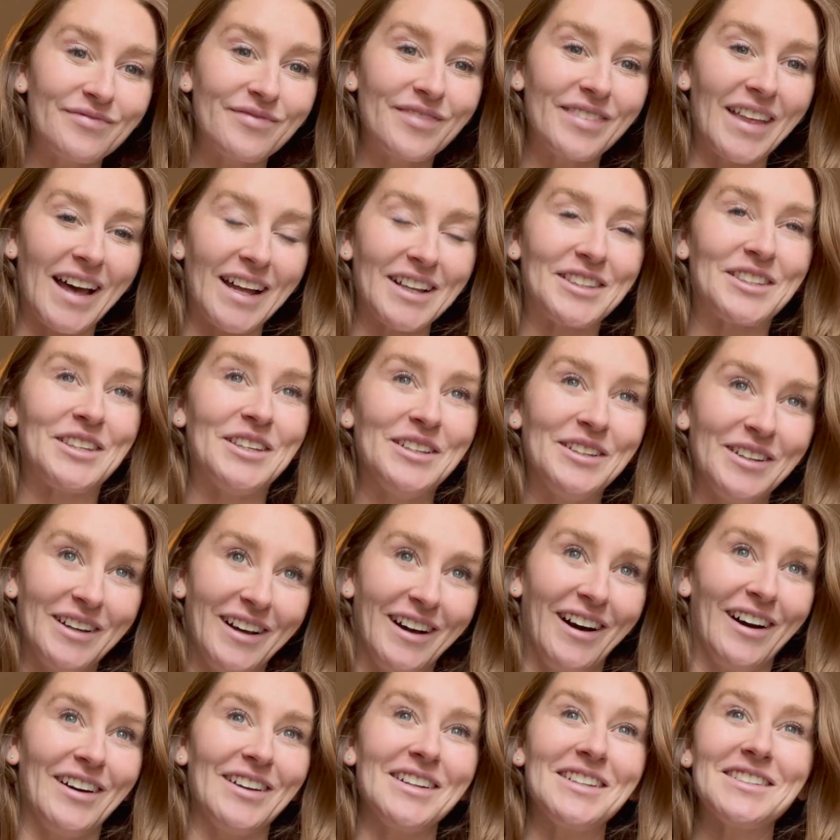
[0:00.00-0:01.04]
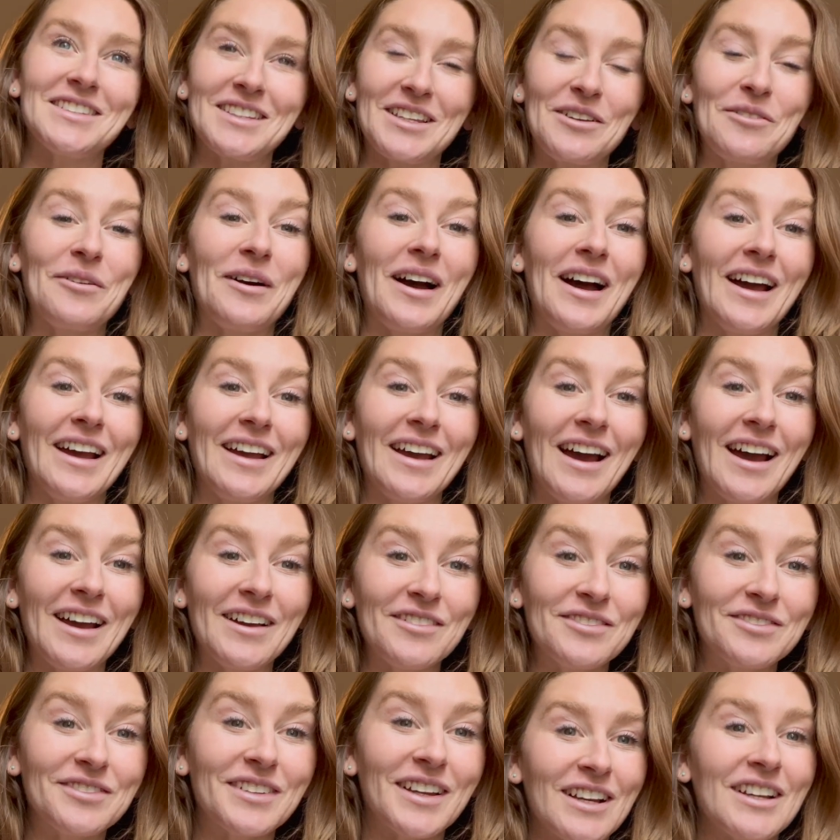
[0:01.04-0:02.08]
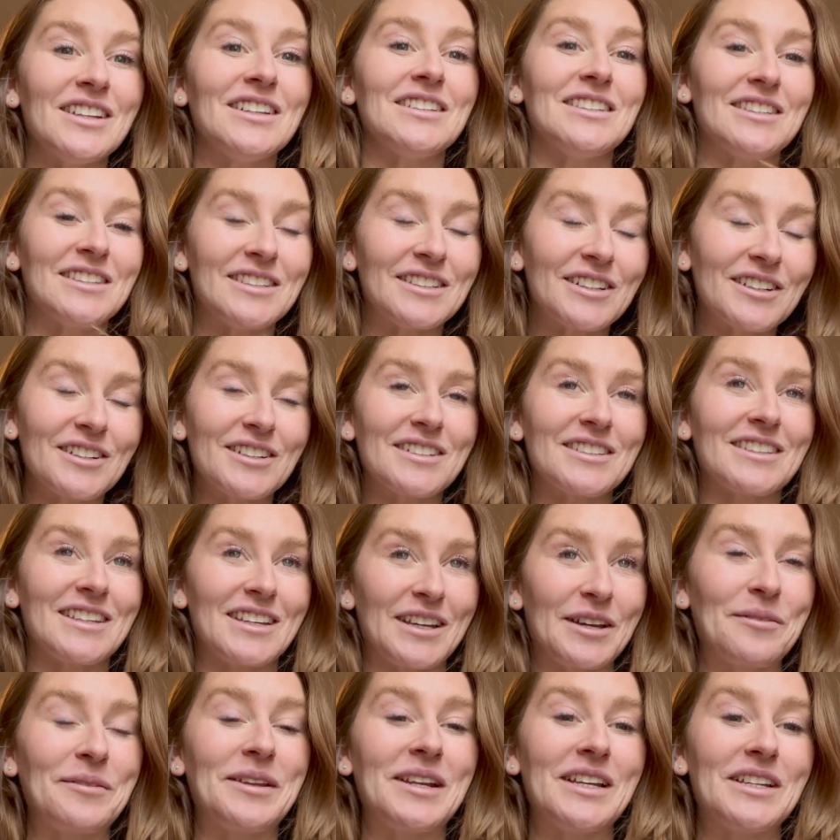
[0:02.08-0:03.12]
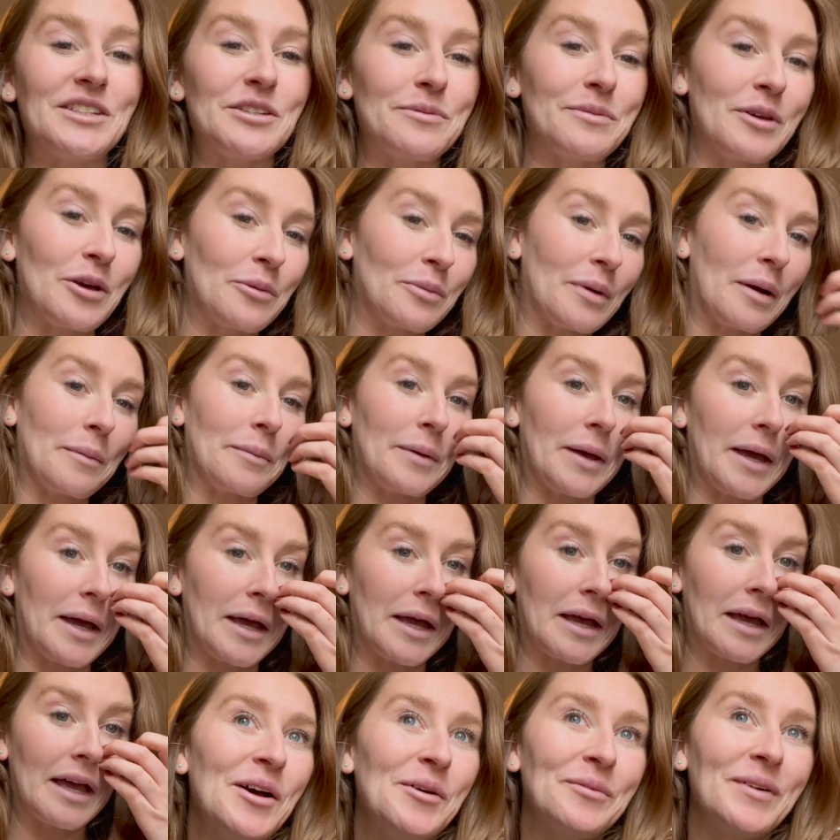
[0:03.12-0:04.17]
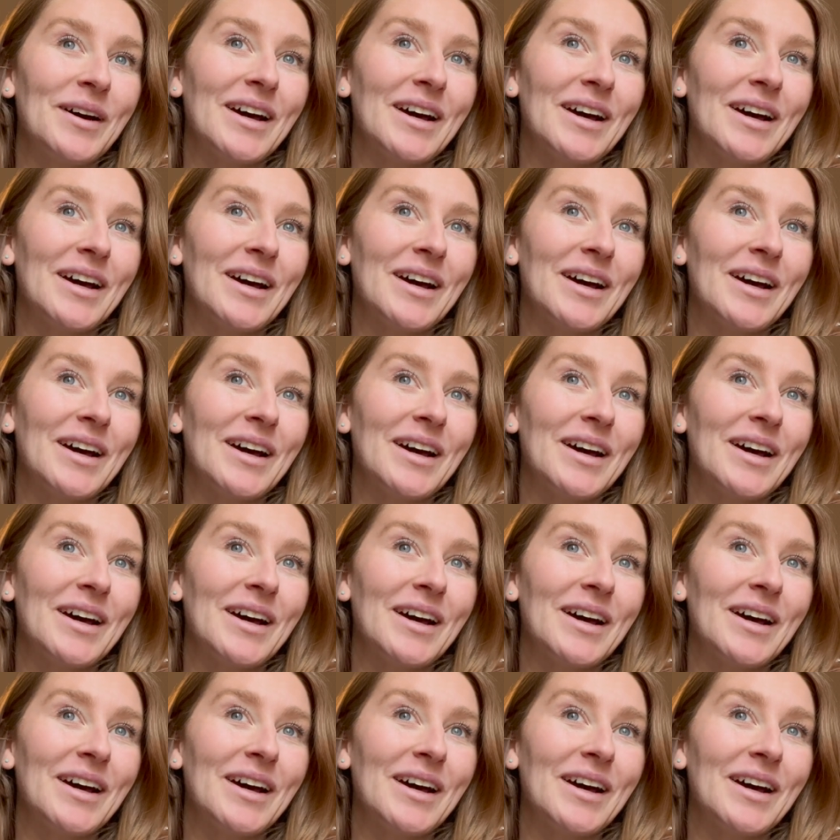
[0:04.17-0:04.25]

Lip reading: That's honestly why I've seriously committed to meal prepping.